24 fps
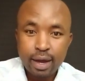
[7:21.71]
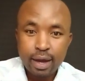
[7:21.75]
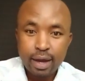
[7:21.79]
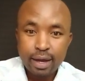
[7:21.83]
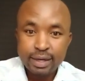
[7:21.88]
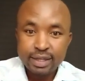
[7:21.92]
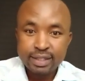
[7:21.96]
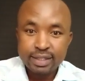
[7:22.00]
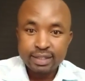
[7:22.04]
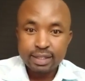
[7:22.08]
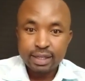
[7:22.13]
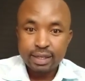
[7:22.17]

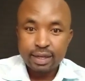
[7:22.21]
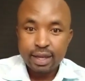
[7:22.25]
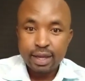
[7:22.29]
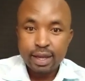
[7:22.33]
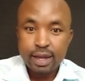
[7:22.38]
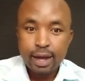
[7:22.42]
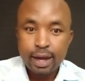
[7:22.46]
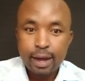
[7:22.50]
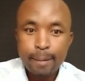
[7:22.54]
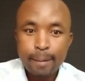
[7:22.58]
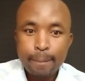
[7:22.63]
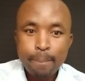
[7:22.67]
listed
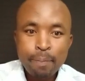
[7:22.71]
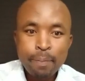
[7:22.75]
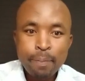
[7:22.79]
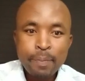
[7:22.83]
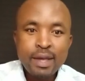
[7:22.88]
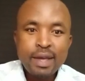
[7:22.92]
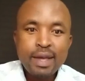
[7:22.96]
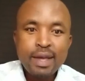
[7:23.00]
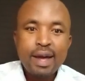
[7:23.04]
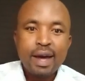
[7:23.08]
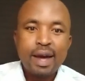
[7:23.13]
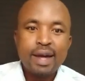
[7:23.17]
here
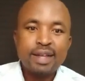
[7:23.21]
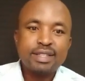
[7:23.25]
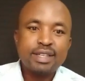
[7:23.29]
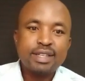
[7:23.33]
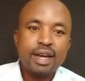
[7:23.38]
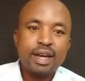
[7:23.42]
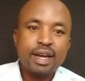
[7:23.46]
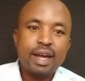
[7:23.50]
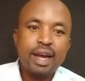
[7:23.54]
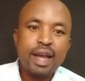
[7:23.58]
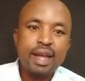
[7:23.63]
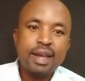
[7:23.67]
as a
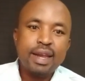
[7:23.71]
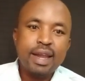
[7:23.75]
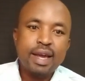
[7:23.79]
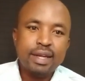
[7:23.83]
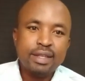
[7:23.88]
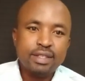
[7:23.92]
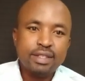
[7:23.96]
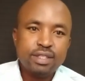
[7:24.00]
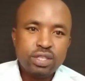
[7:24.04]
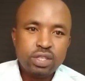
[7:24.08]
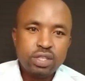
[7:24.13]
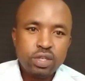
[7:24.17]

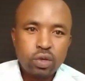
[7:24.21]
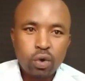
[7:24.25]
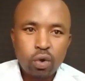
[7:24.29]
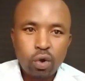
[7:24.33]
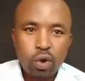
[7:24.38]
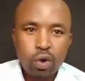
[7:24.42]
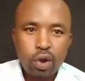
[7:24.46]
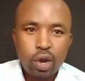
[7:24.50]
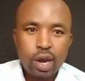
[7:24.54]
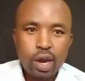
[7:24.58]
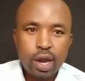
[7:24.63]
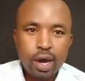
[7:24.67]
guidance
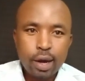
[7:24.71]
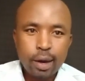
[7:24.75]
on